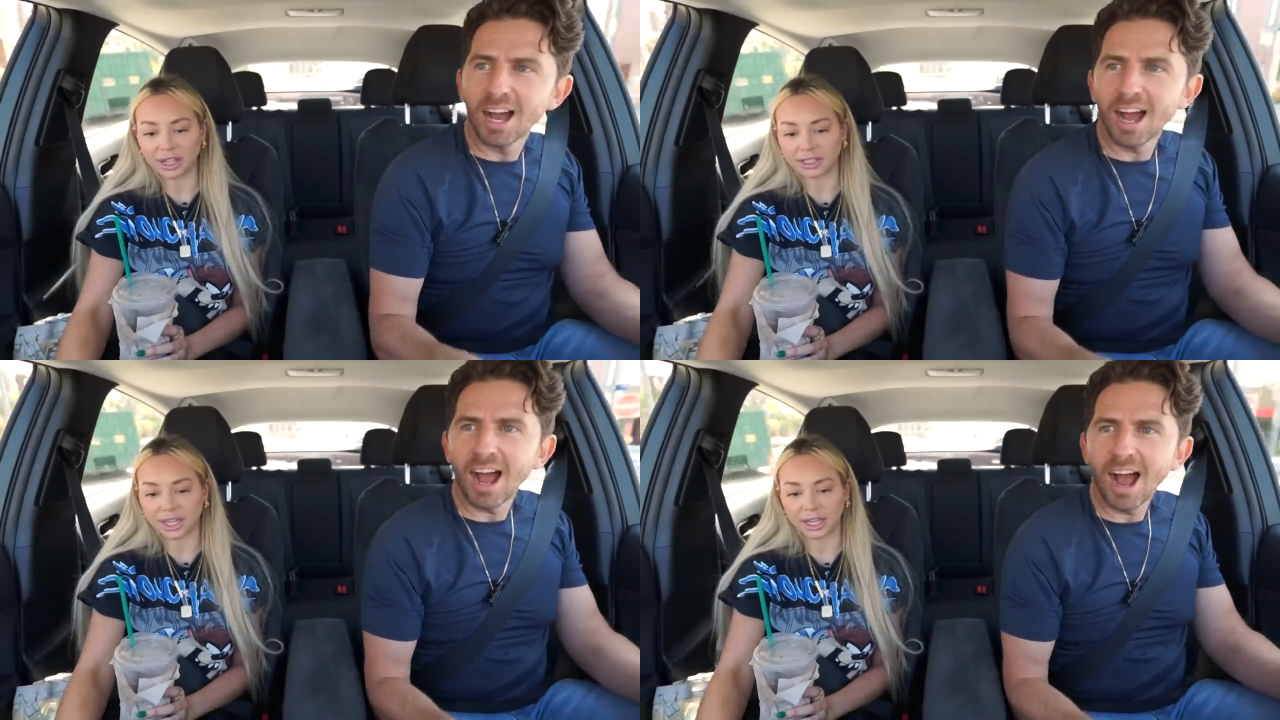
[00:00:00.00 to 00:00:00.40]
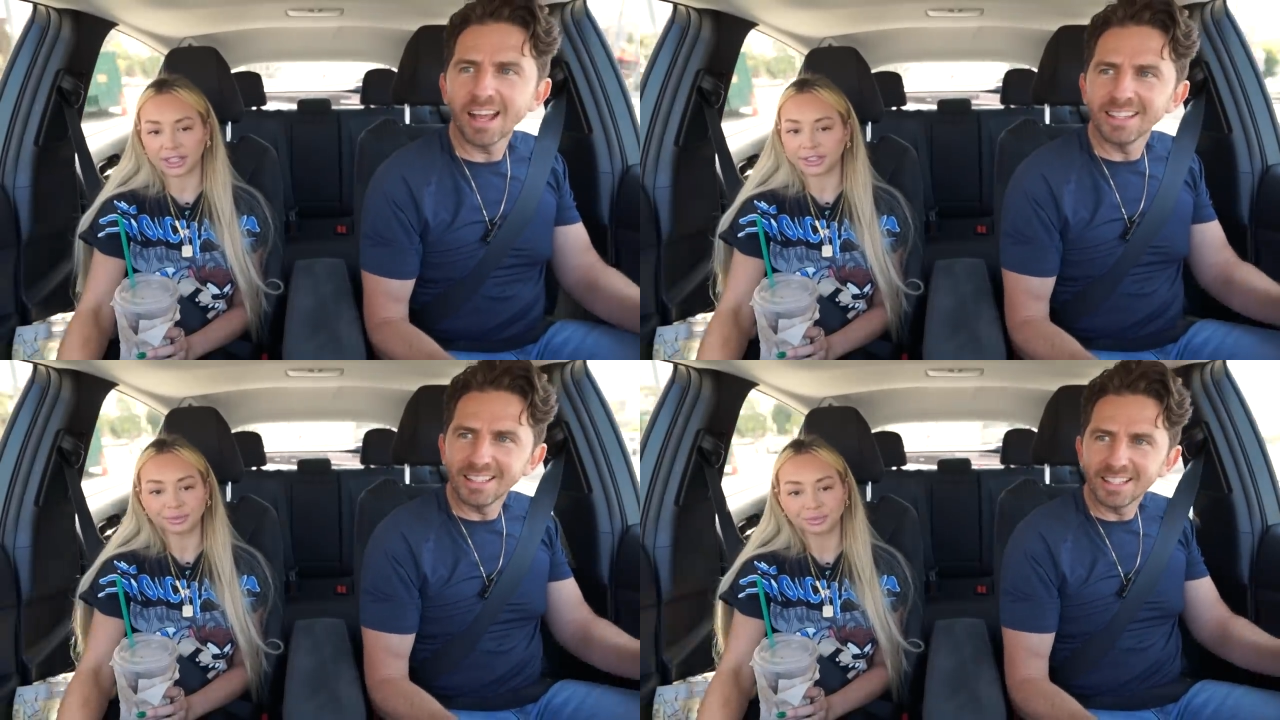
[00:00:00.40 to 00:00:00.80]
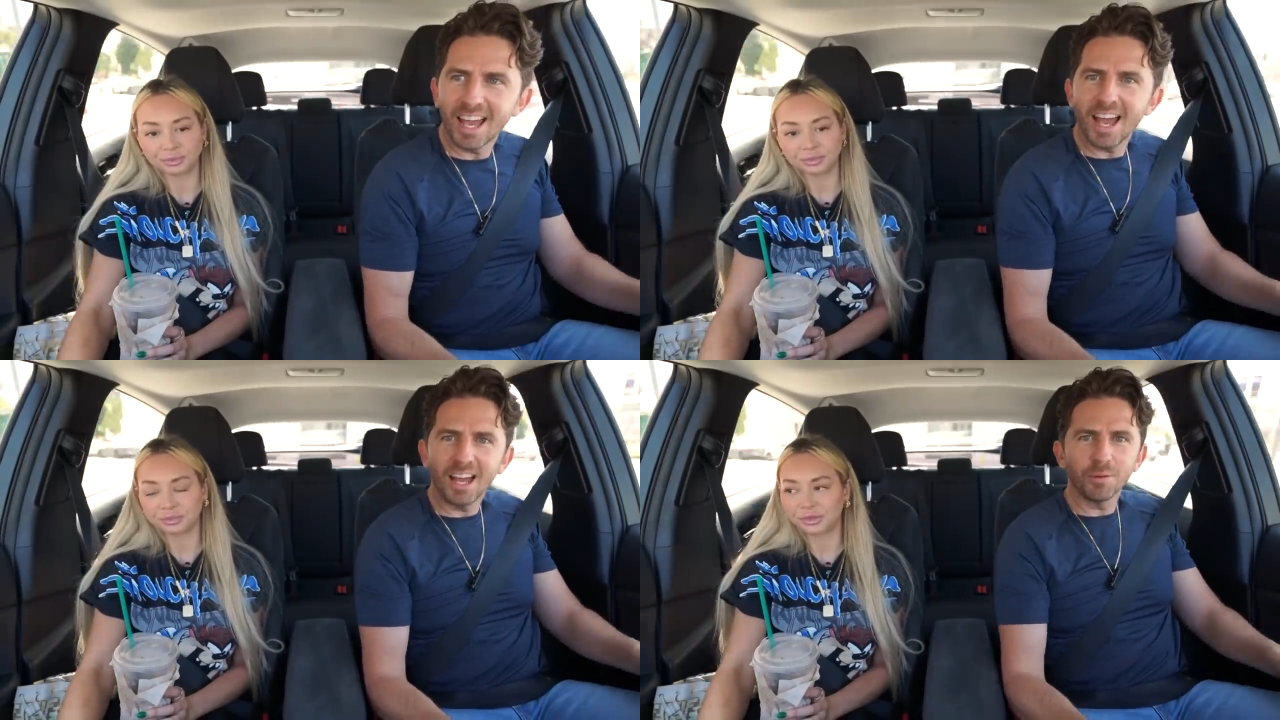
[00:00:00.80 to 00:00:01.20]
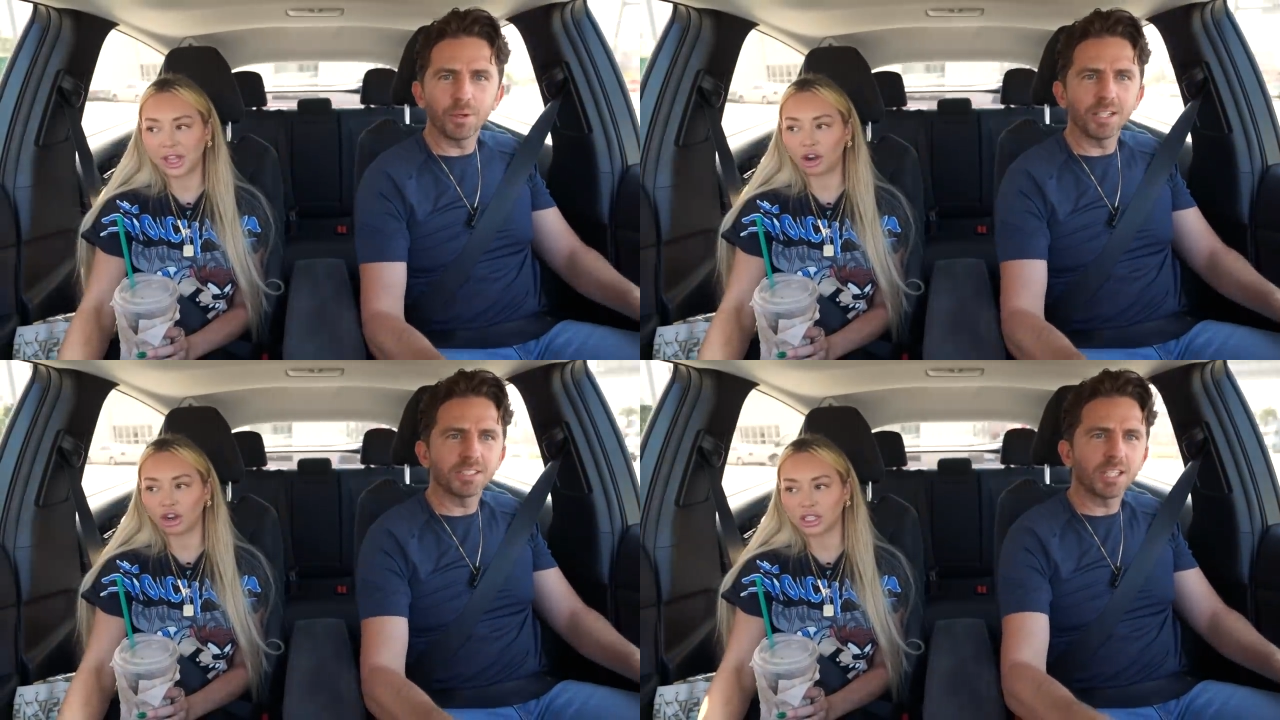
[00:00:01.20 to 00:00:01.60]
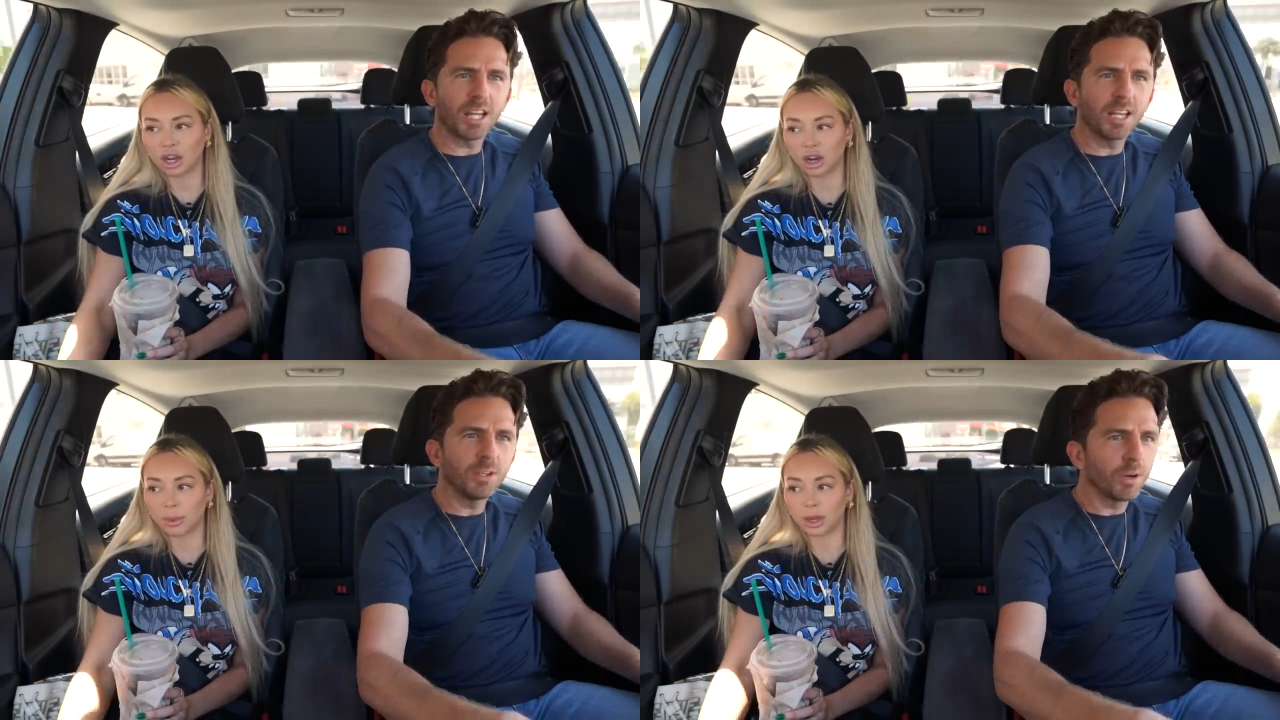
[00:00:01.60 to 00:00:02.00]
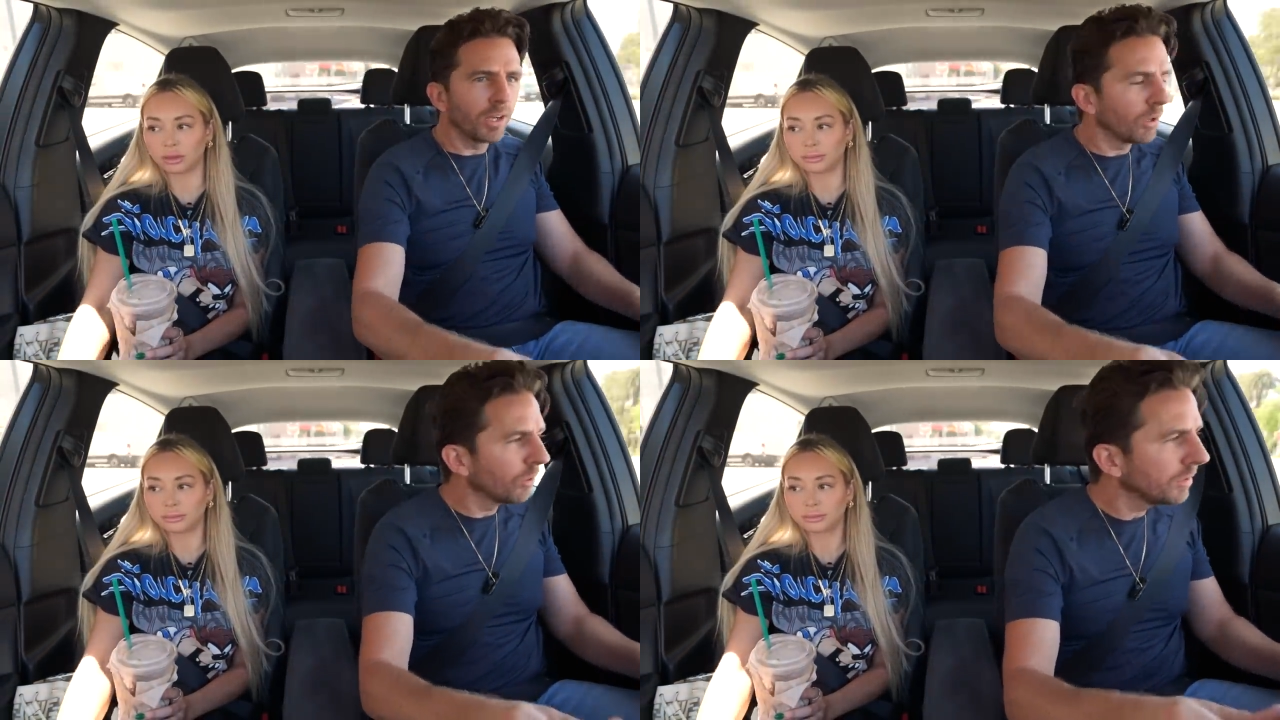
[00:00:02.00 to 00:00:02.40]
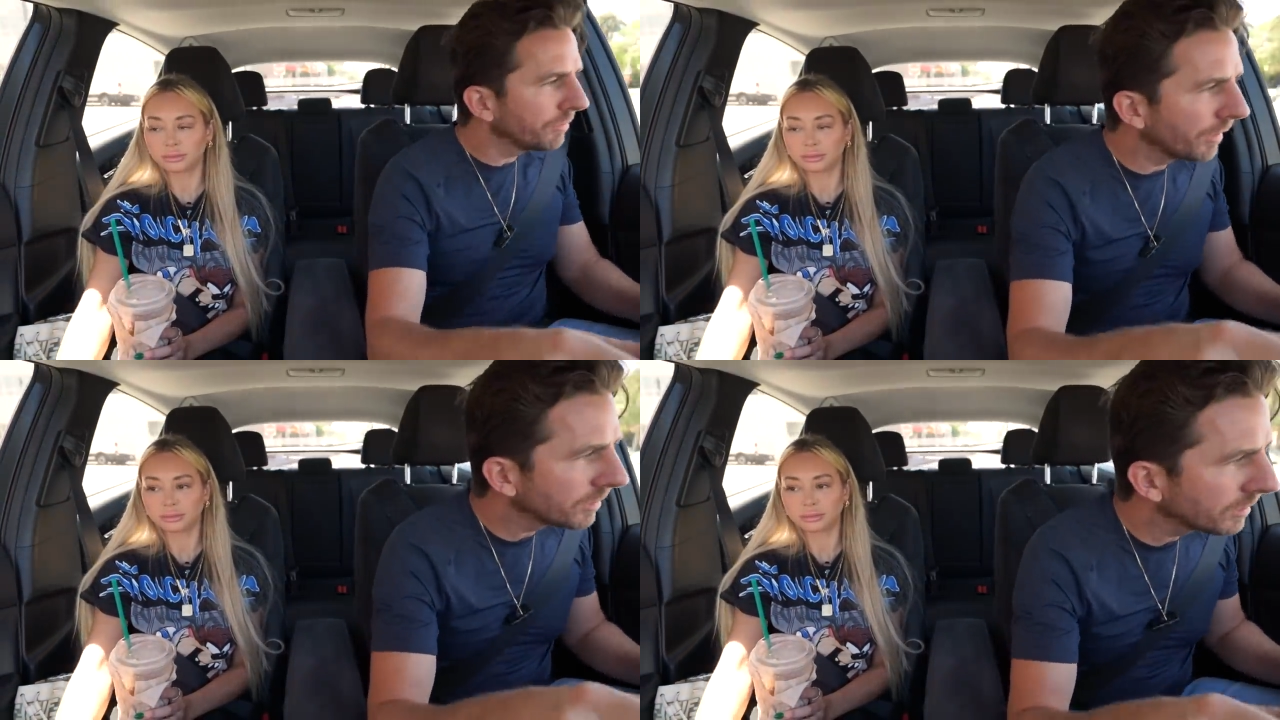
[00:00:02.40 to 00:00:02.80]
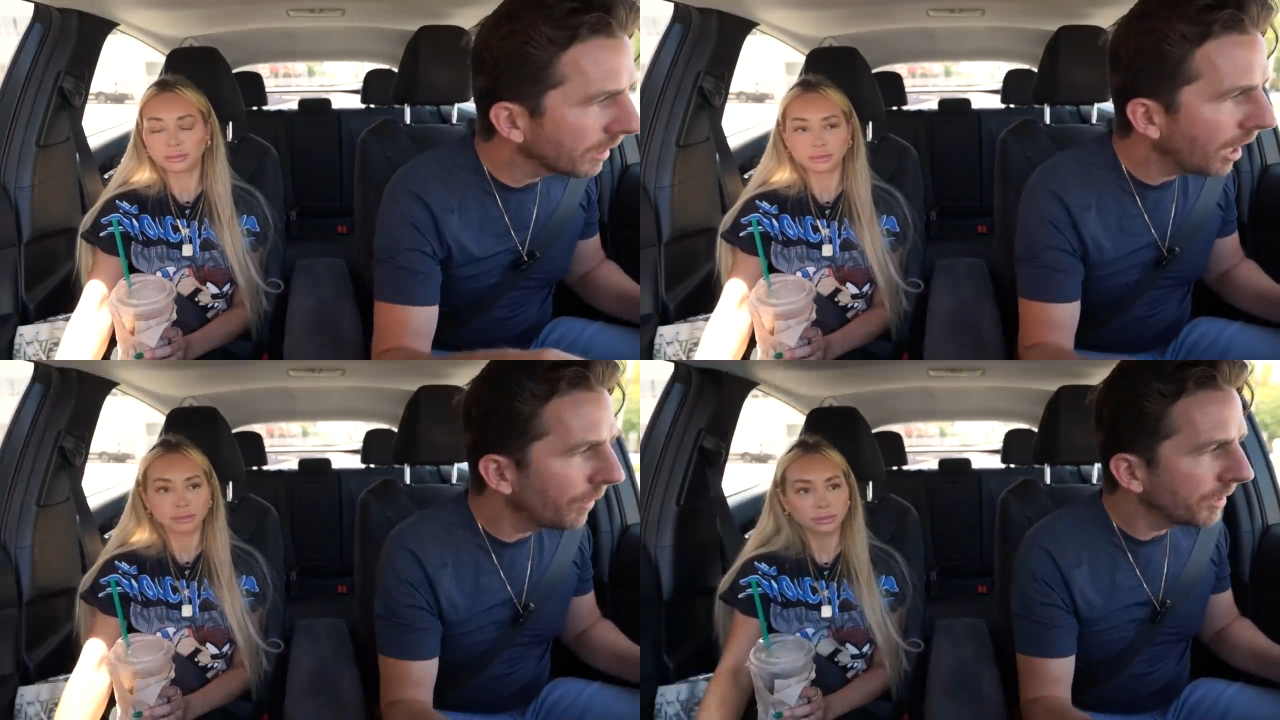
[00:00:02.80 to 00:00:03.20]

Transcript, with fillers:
Speaker 1: that's like
Speaker 2: yeah, when I saw that you were on OnlyFans, I said, "Oh,